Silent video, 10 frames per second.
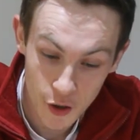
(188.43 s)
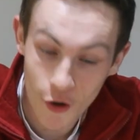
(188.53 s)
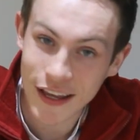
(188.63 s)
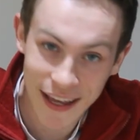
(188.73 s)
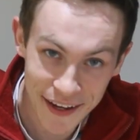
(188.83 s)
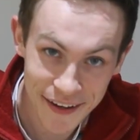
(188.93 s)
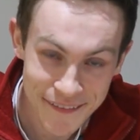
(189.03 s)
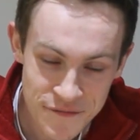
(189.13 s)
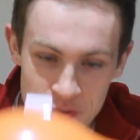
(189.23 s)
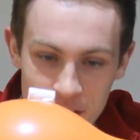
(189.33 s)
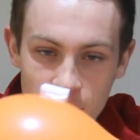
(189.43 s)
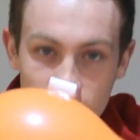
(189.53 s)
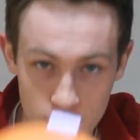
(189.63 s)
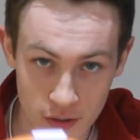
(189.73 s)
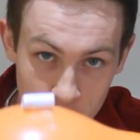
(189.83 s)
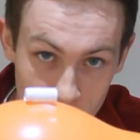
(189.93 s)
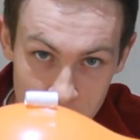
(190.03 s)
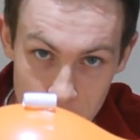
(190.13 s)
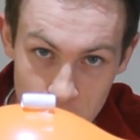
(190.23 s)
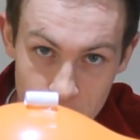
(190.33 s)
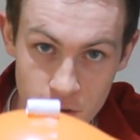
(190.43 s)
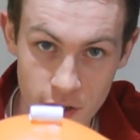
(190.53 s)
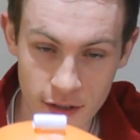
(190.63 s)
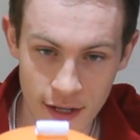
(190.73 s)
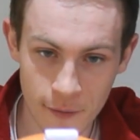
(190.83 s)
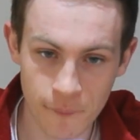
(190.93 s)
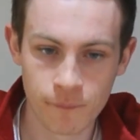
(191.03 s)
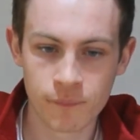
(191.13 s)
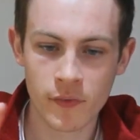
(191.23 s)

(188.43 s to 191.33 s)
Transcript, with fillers: Okay, so I've got my balloon done now.